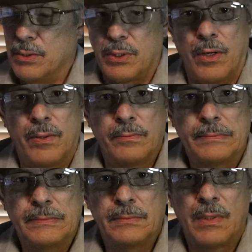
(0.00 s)
So
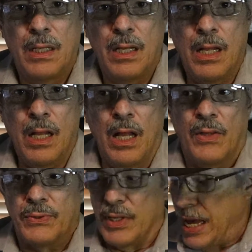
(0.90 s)

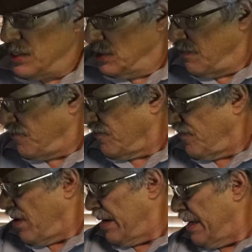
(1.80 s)
so that is it for
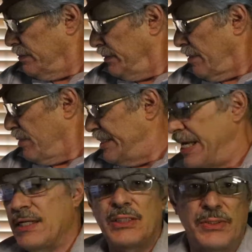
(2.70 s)
Fallout number
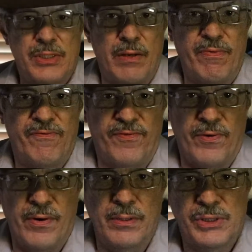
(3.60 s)
10. As I said
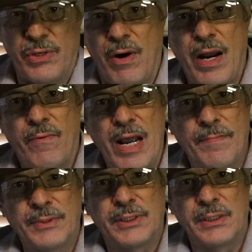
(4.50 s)
before, sorry I
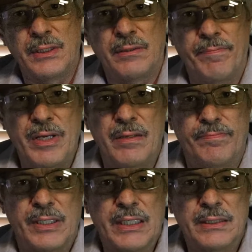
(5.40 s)
rambled a little
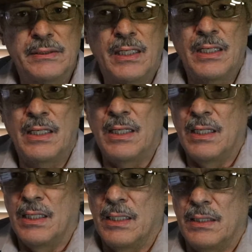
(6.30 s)
bit, but
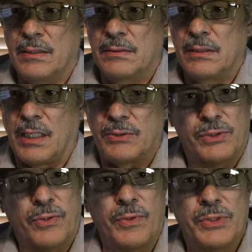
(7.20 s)
got
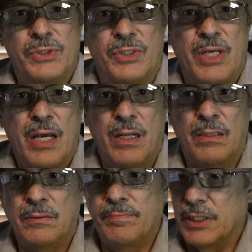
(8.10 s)
stories to
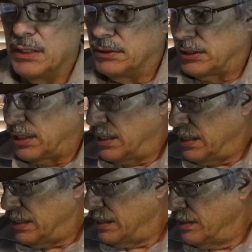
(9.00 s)
tell, but
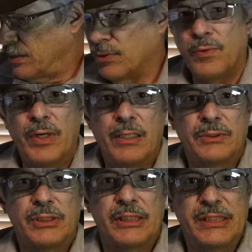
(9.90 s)
don't know what
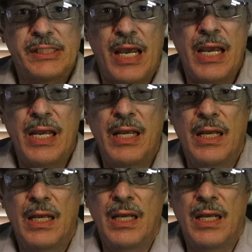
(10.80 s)
else to say.